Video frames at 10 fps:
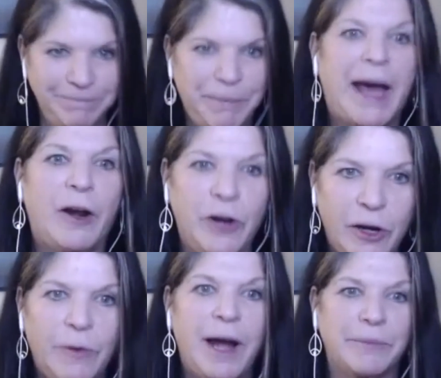Pattern
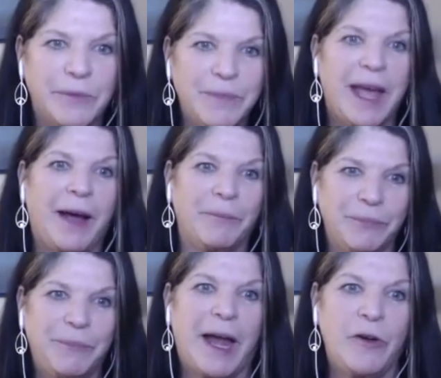interrupt. Yeah.
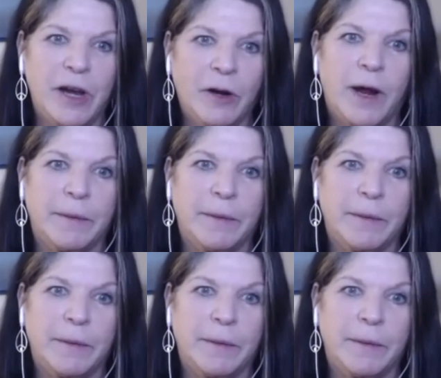Pattern interrupt.